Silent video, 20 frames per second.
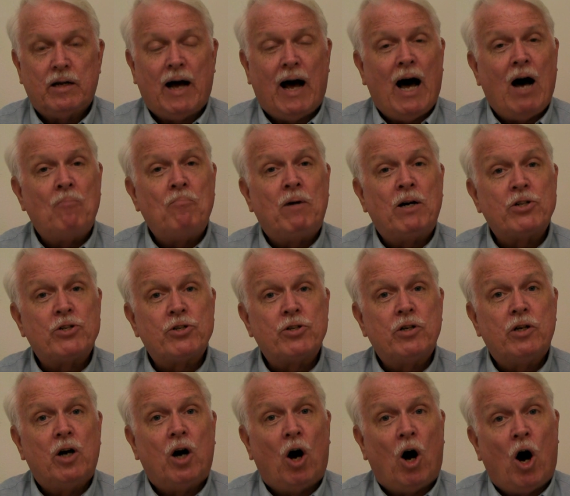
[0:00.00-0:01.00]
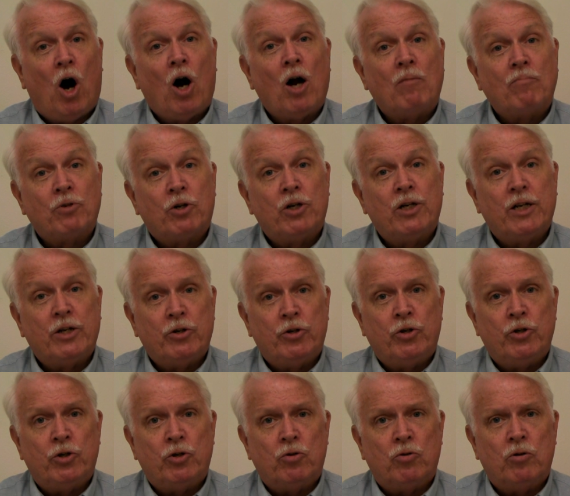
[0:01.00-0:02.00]
How much harm could it
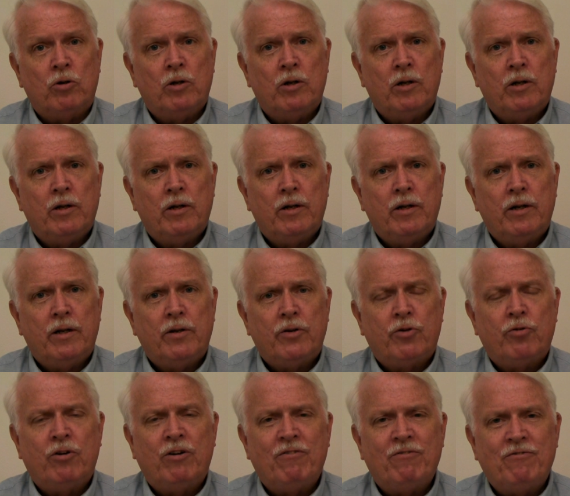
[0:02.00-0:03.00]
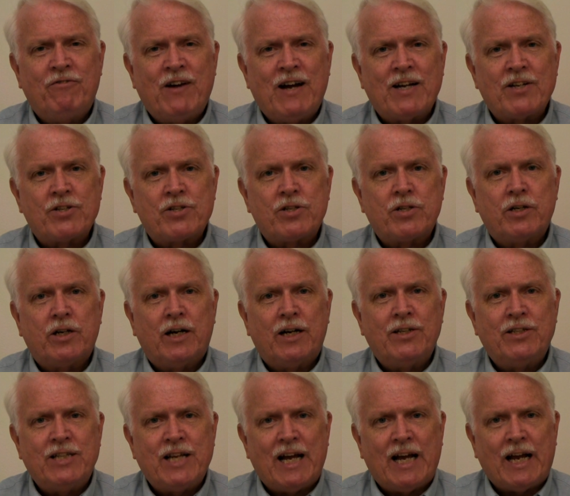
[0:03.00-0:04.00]
do to invest a
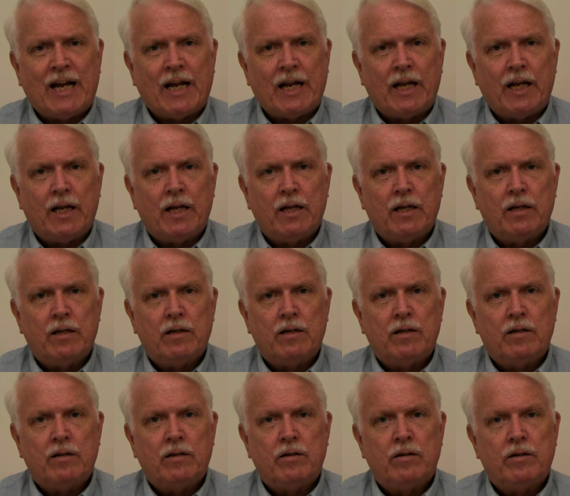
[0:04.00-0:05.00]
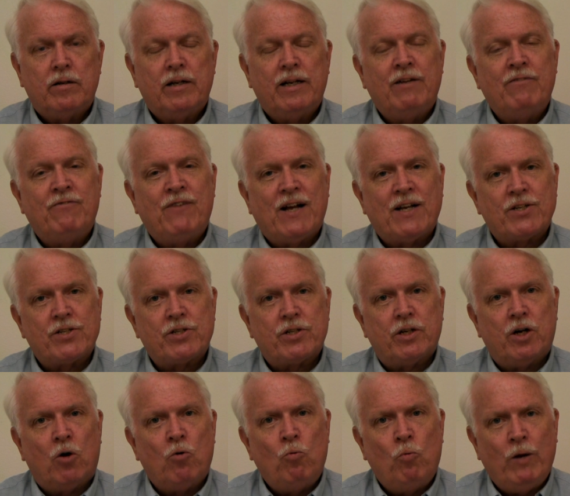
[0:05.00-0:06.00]
day, invest
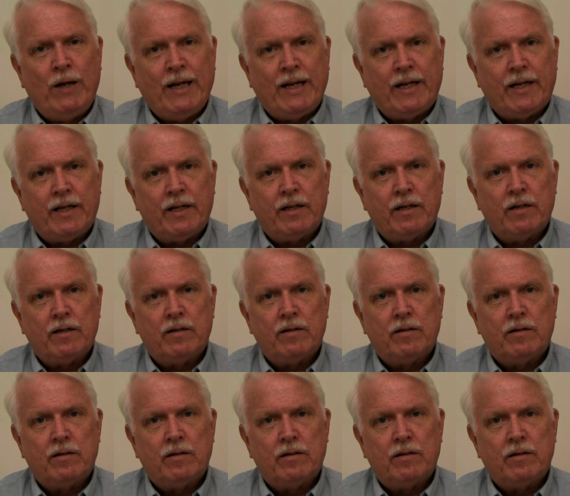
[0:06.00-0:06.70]
a week,